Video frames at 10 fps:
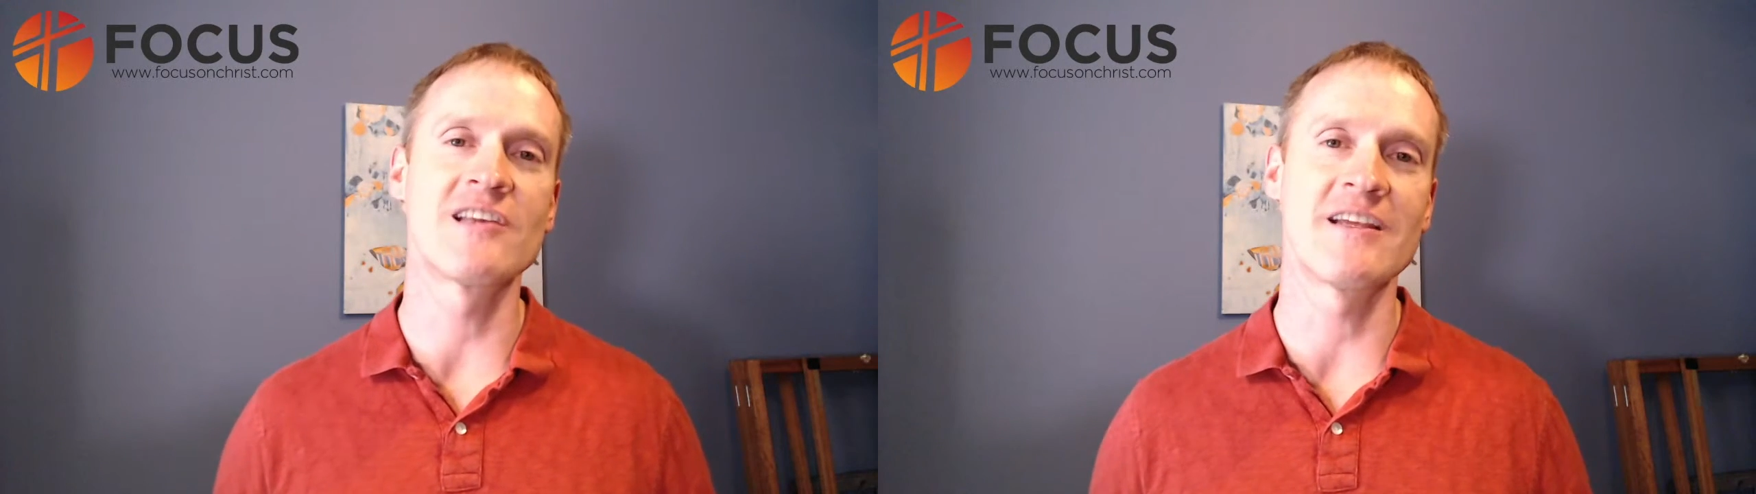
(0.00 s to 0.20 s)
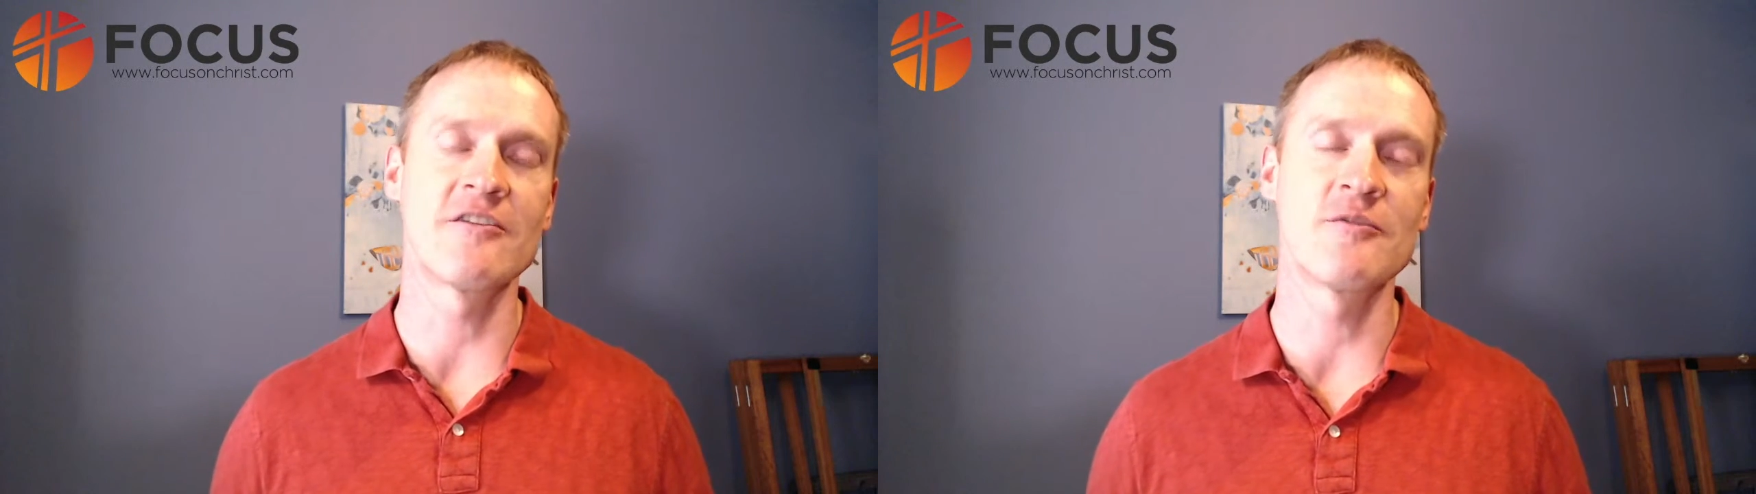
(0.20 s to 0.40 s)

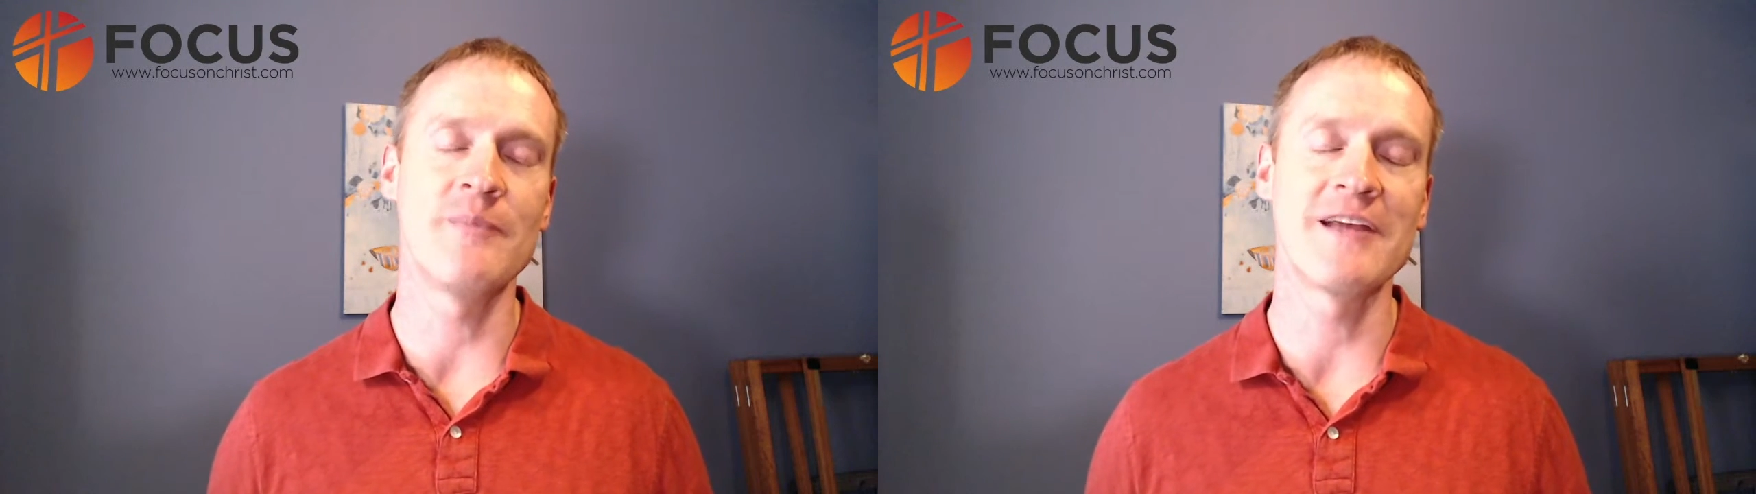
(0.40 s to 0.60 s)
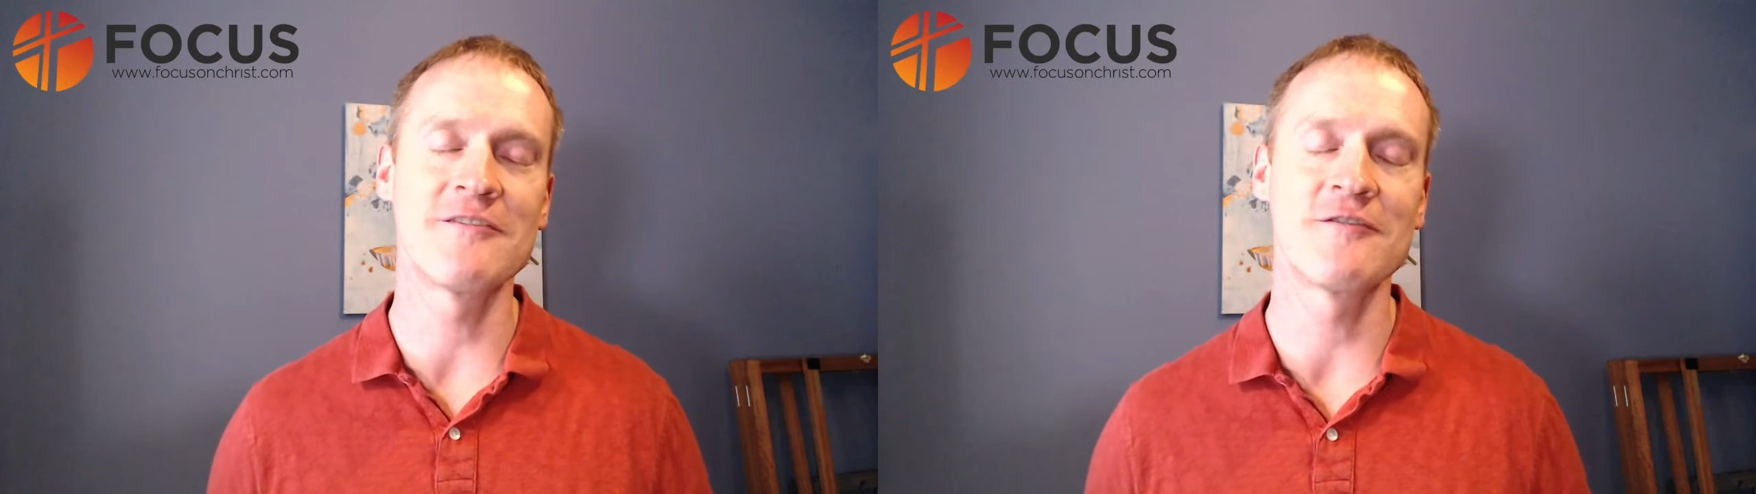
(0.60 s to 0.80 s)
leader's
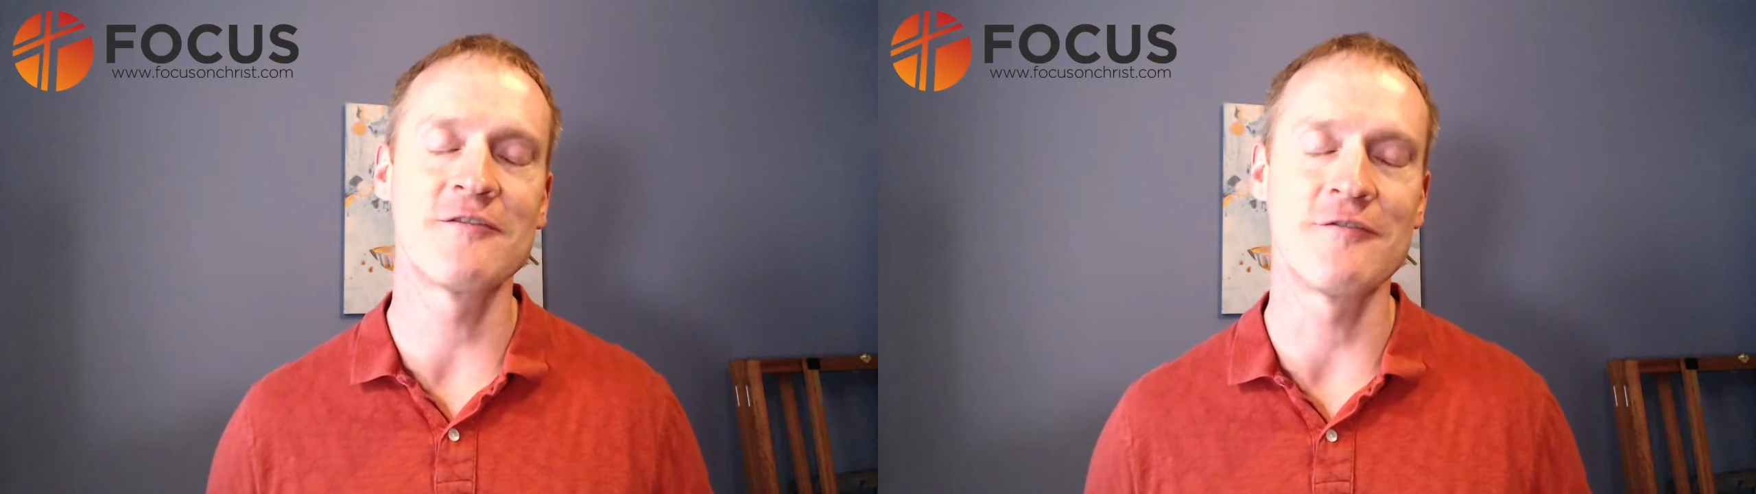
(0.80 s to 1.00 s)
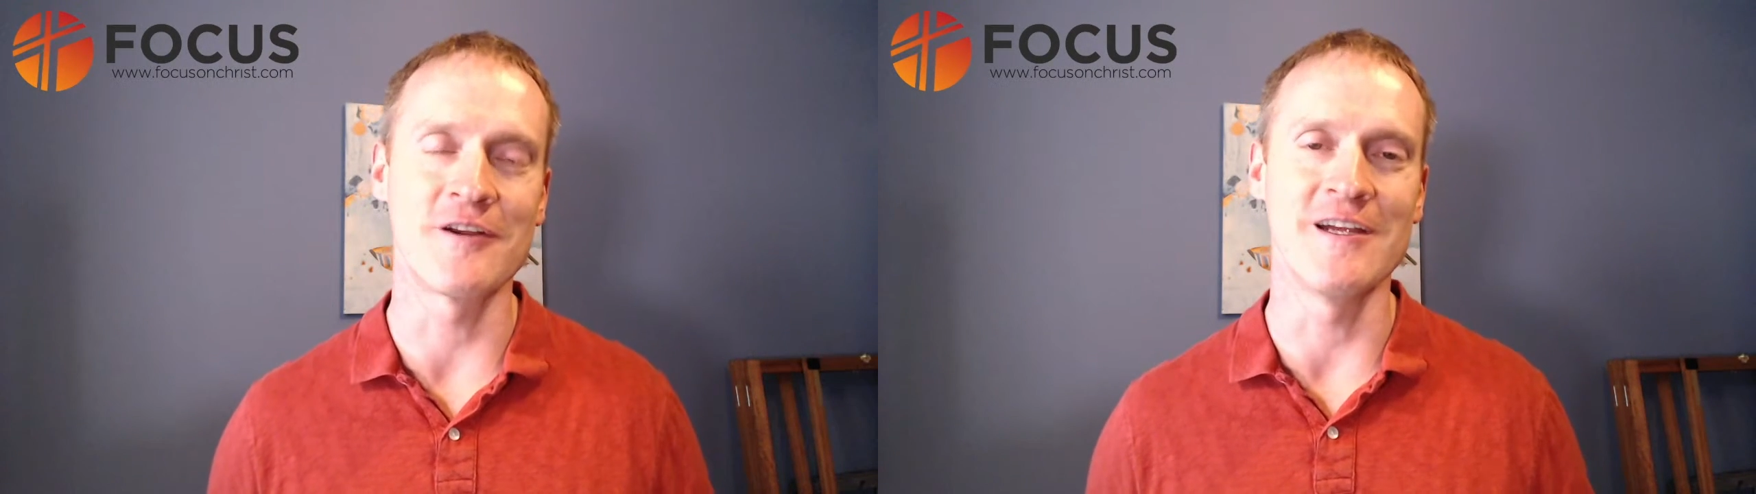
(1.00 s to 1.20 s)
best
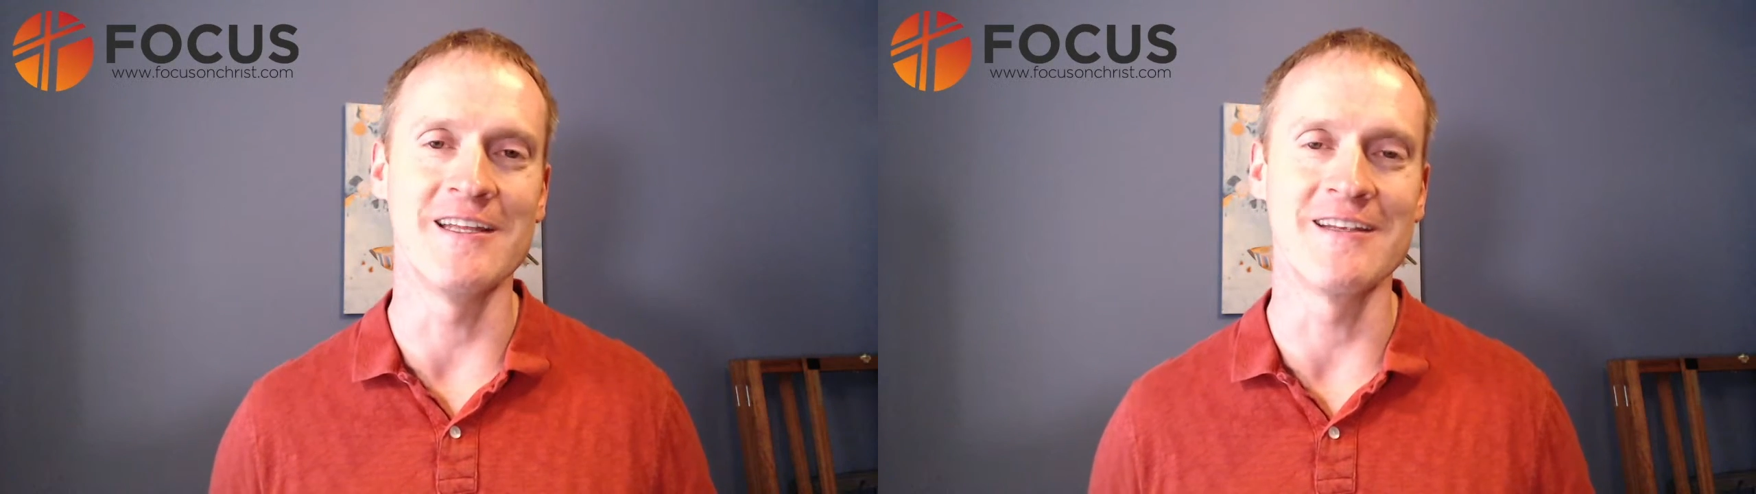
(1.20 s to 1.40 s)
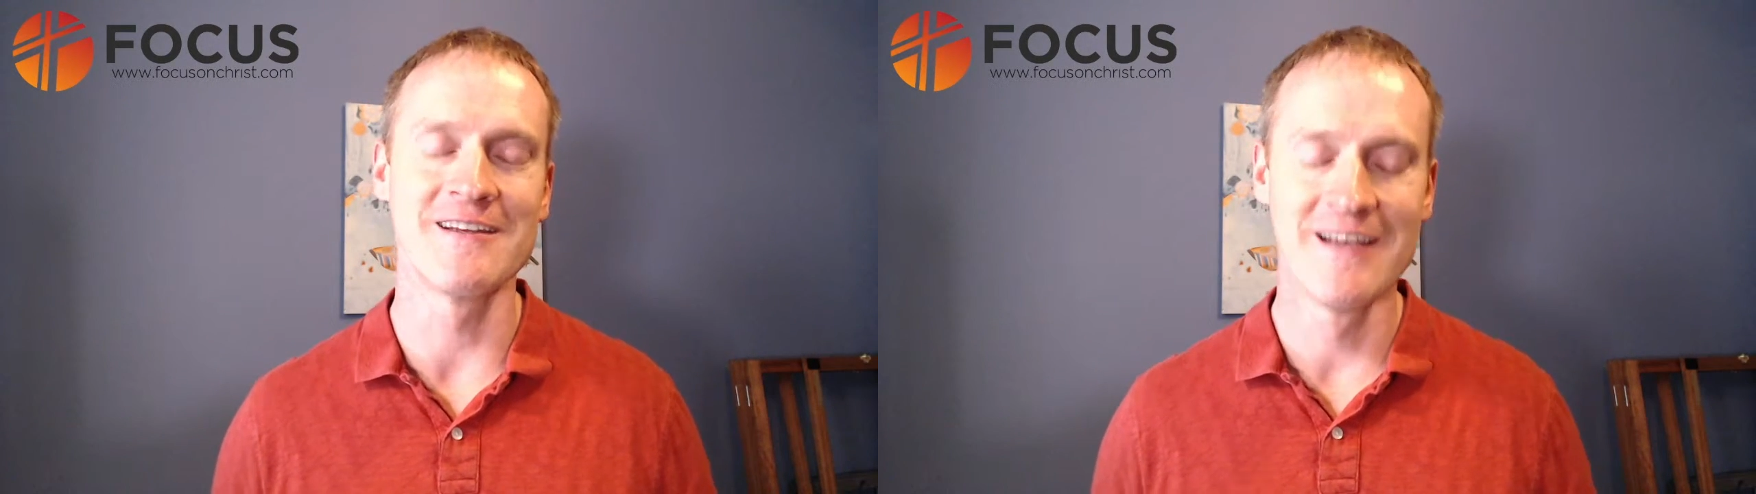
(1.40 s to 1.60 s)

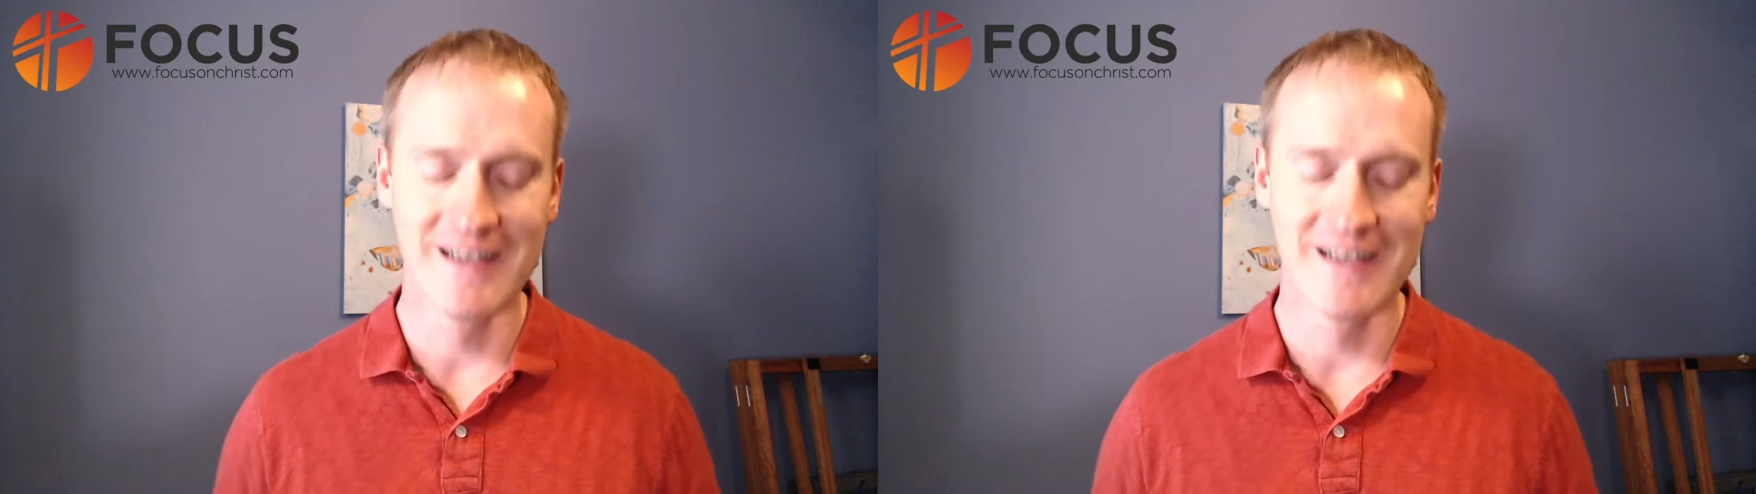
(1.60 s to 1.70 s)
friend.